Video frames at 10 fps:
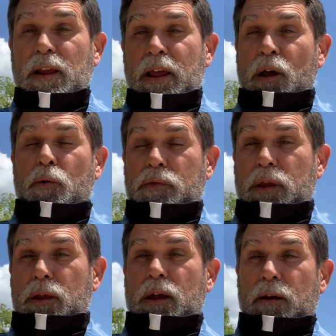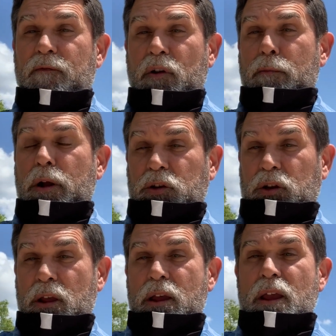and health very much
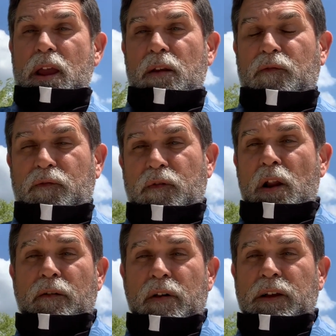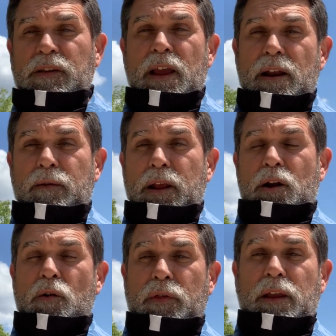in front of us and in
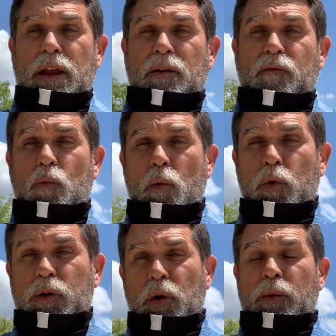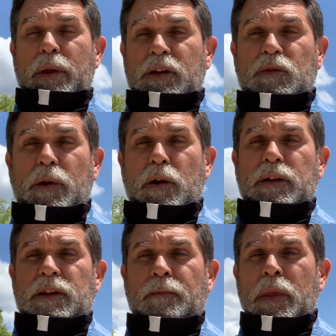our thinking of what we're going to be
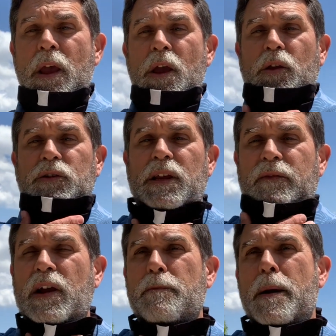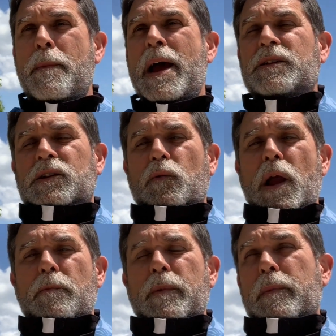experiencing. You'll see I've got my mask
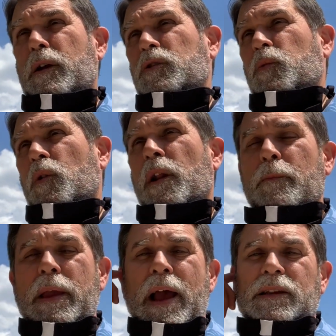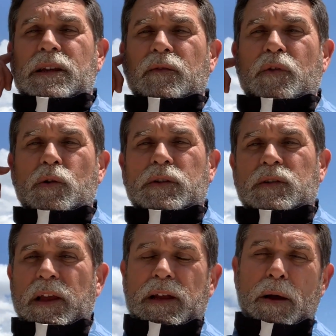around me because we're going to be asking folks
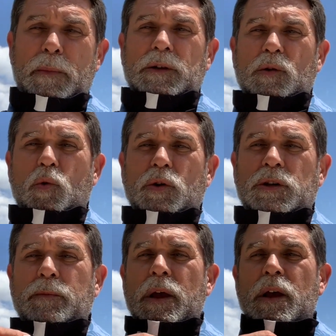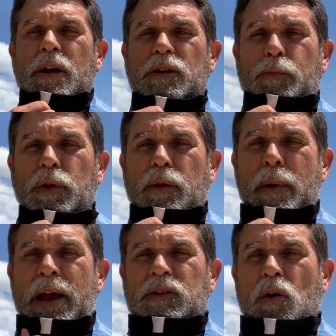as they come into worship to put the
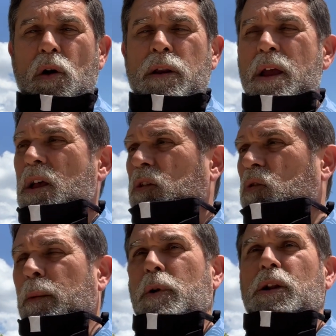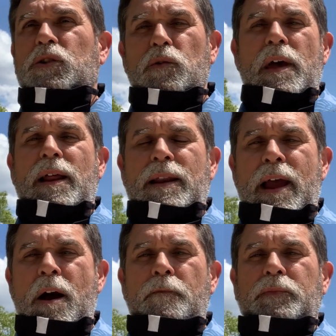mask on. So I'm going to do that
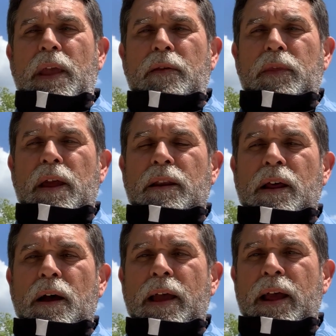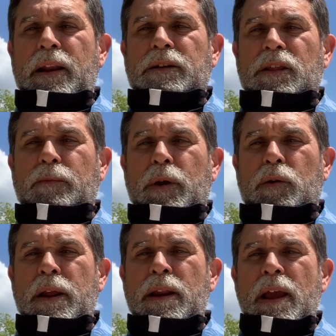now and then head into the
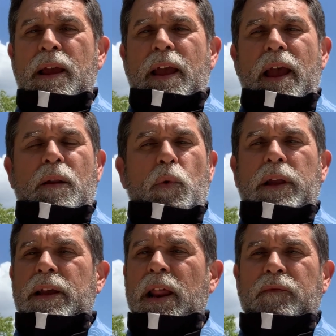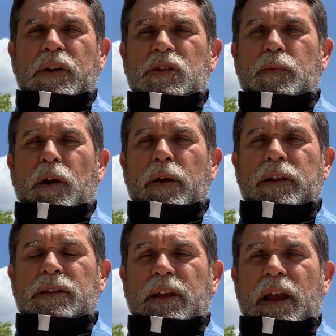building, and we can kind of
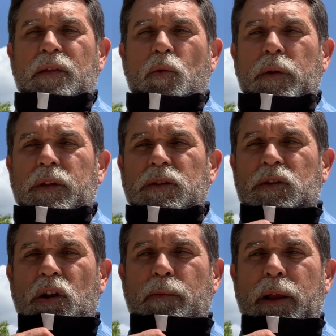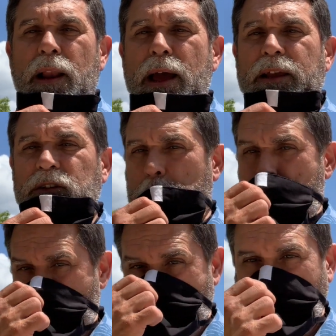experience together what this is going to be like.
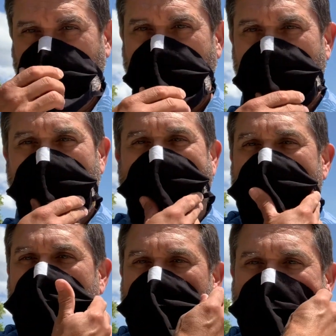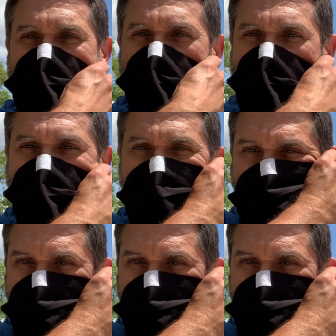So stay with me.